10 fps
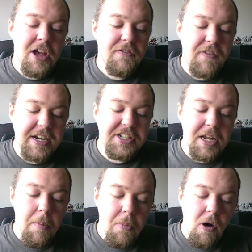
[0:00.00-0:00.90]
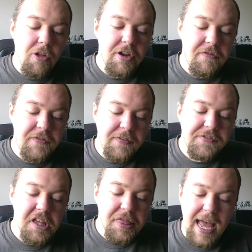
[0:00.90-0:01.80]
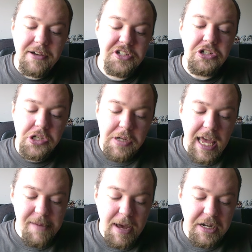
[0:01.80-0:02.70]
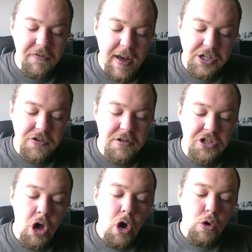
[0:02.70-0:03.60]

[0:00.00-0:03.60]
facing more than 50,000 UK manufacturers